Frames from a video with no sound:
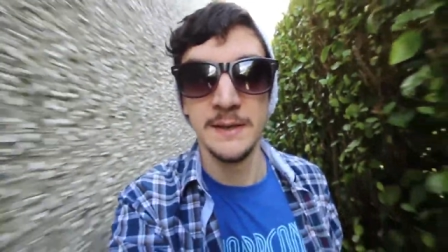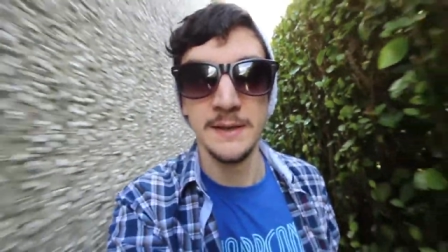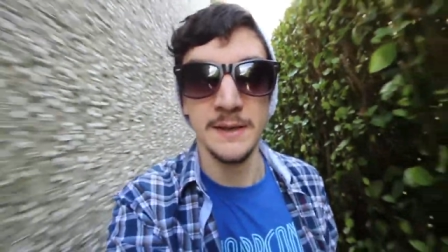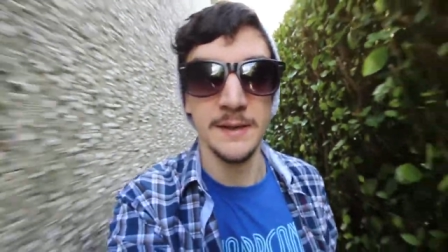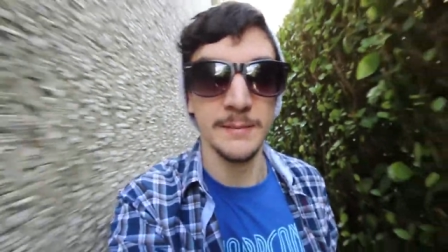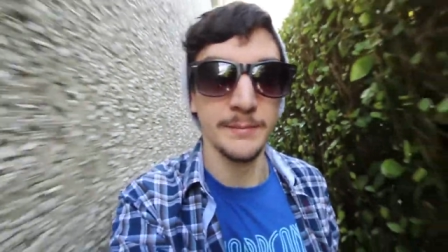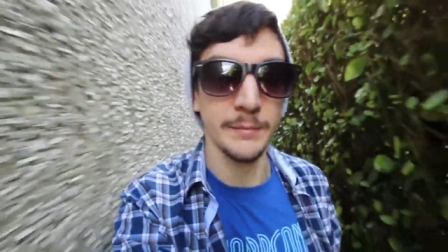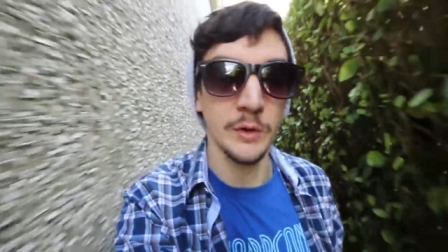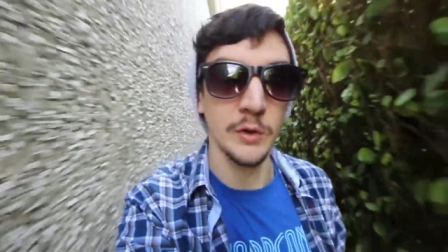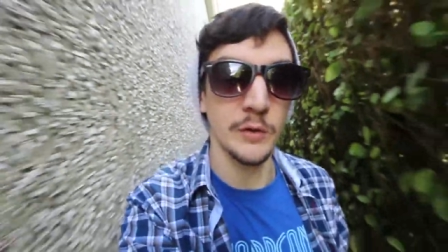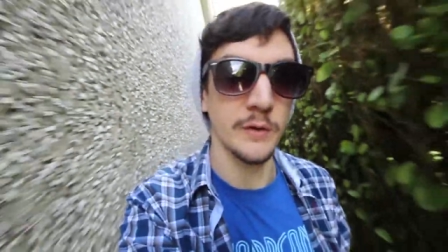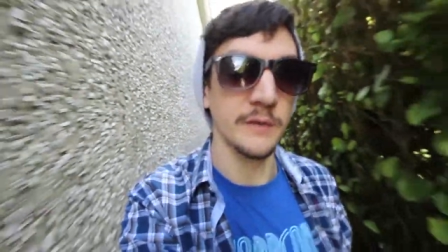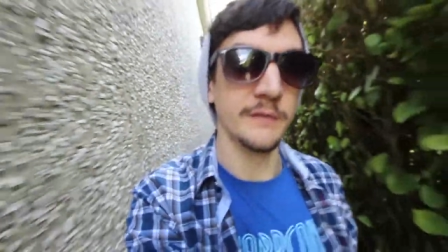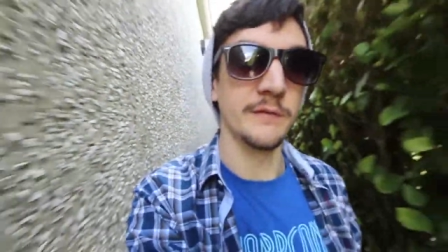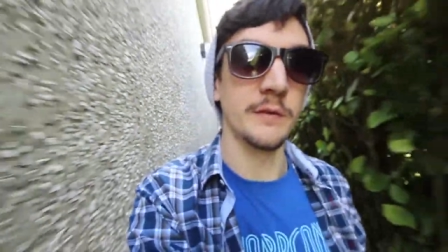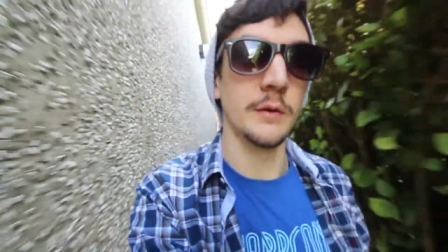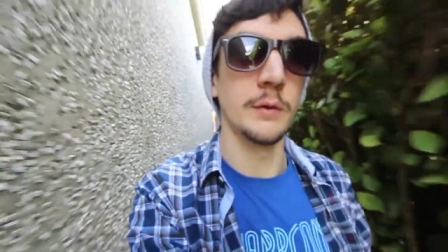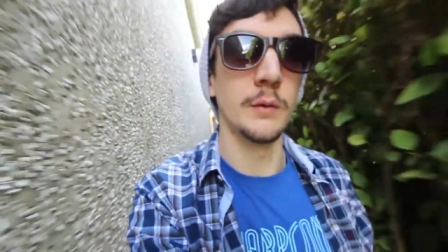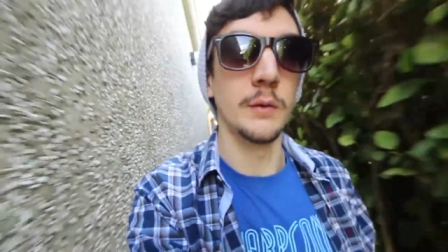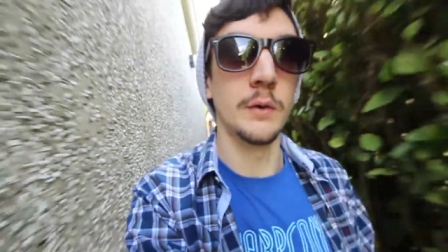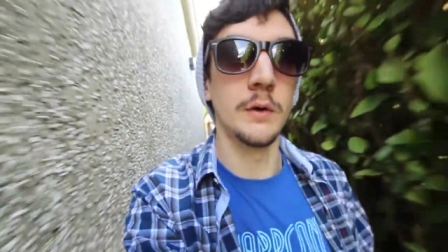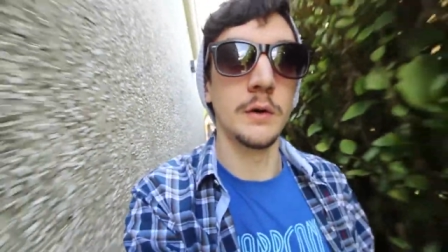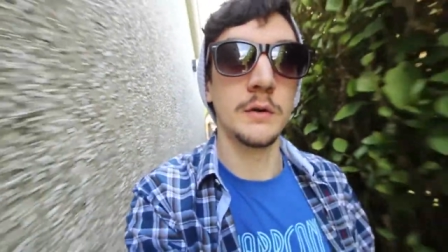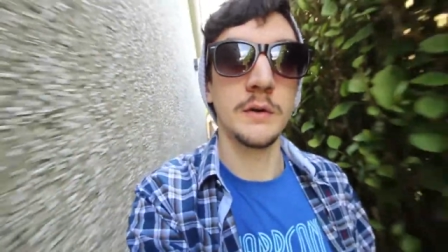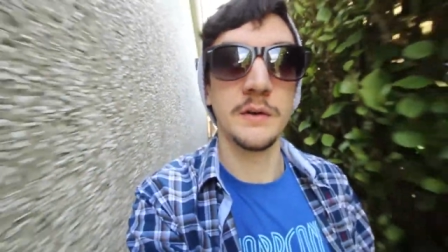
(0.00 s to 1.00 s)
I'm going for a
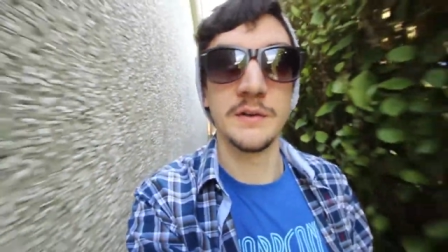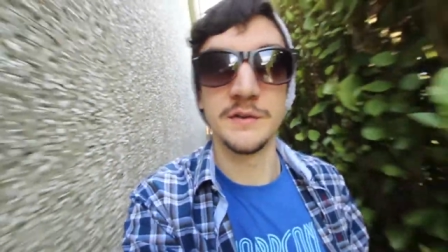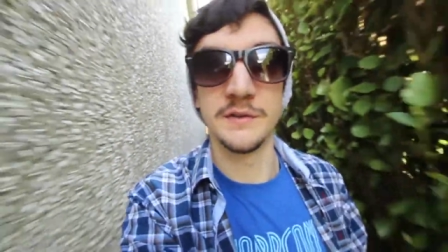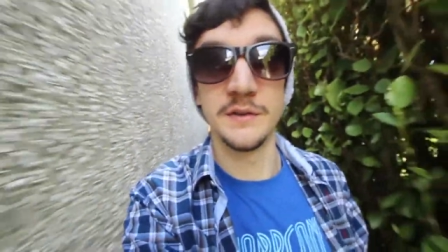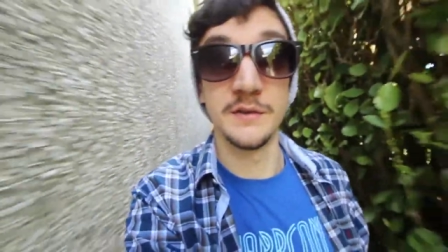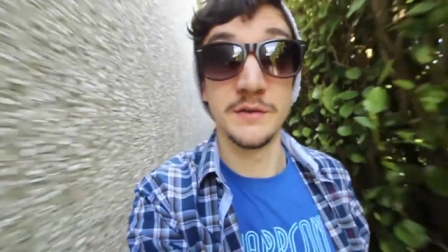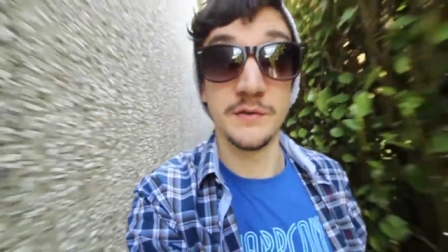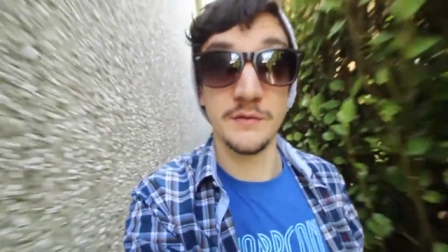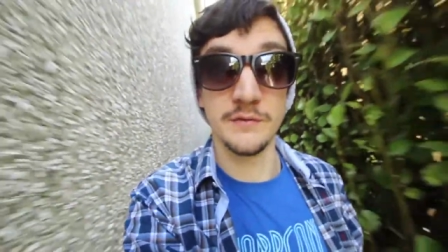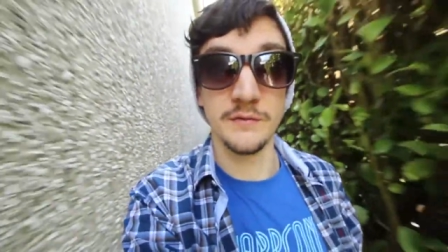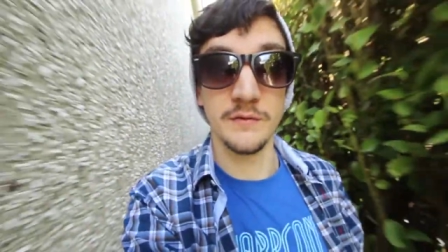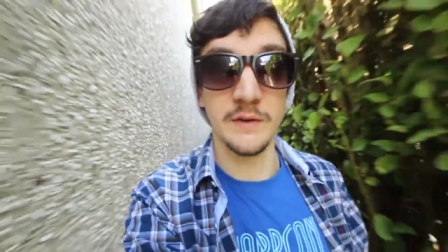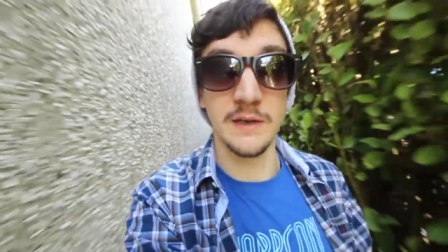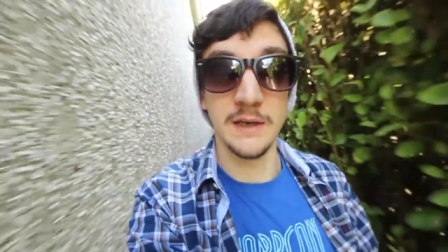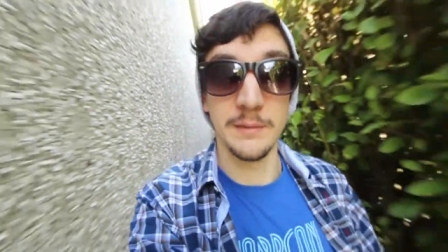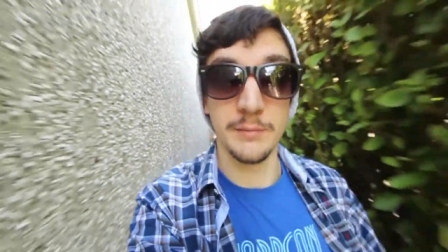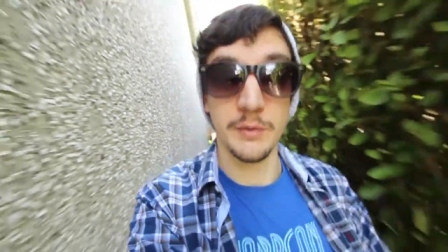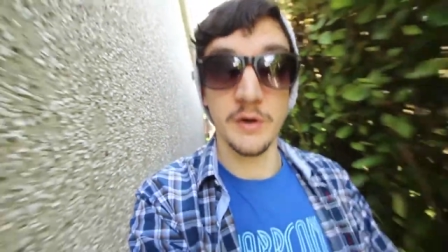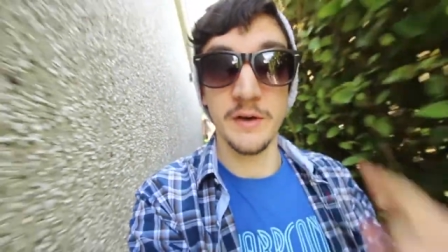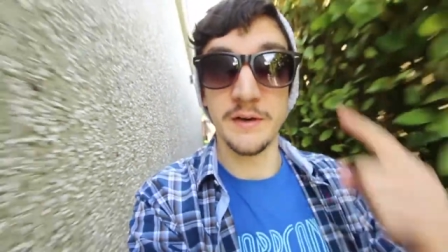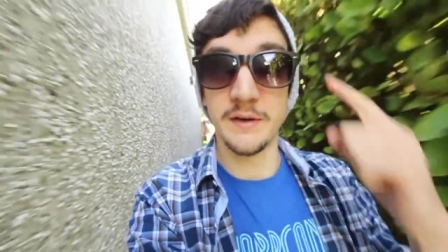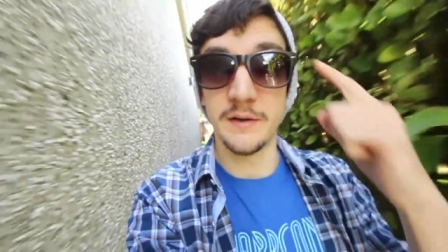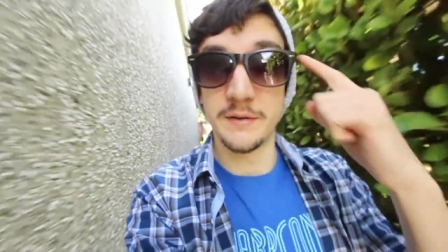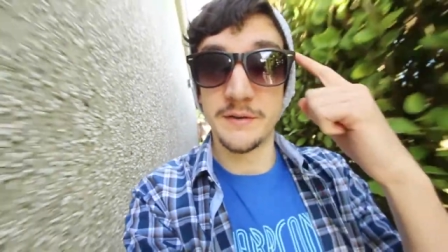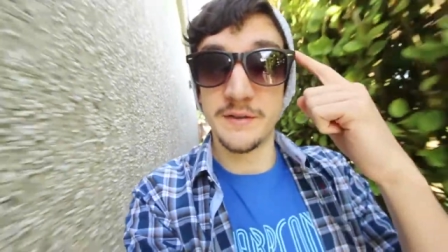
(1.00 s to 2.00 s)
walk because it's really
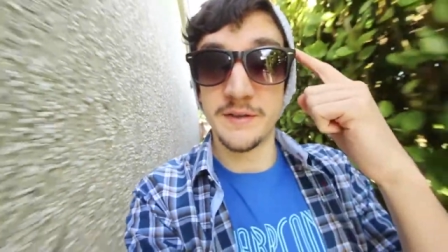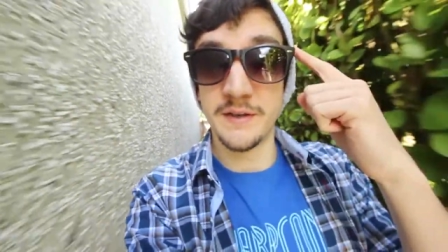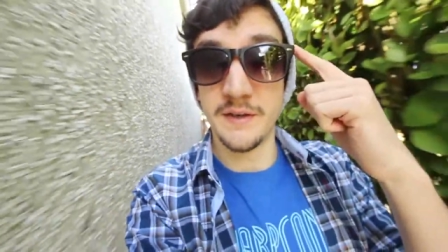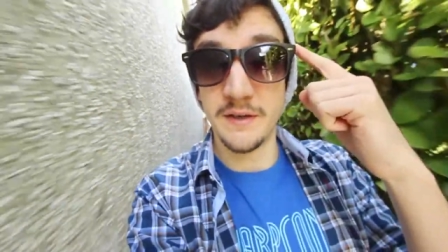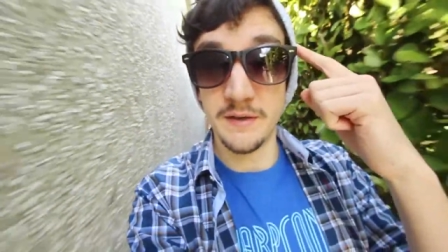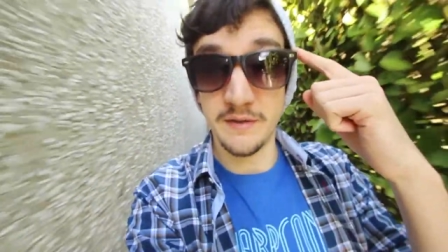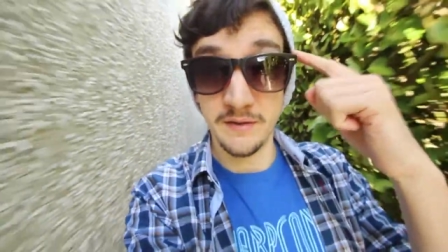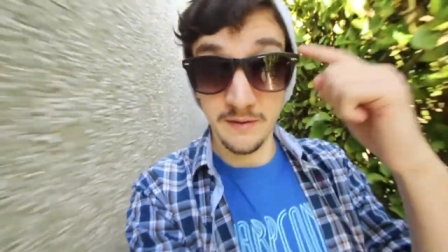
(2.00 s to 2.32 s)
bright outside.